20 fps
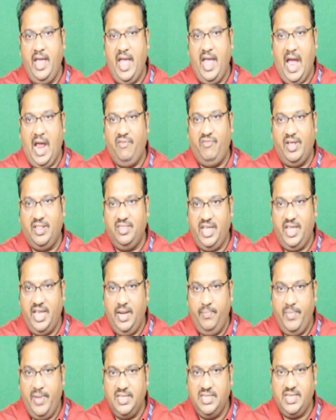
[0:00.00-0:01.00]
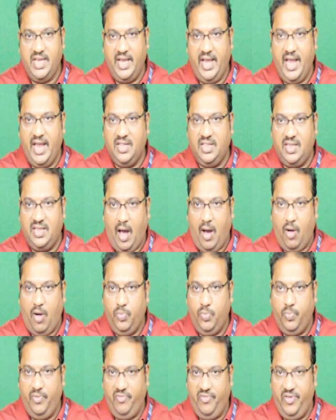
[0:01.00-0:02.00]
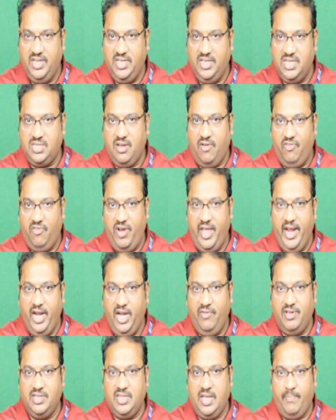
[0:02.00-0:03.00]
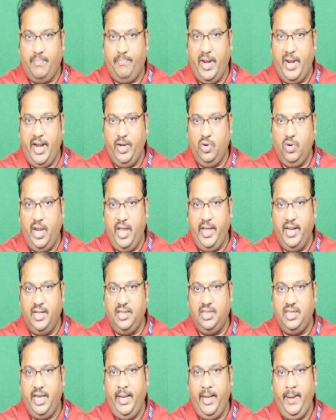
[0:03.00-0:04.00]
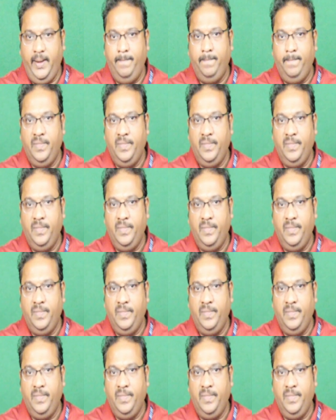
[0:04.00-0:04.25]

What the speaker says: and when the image, again the output features of layer 2 is applied to layer 3,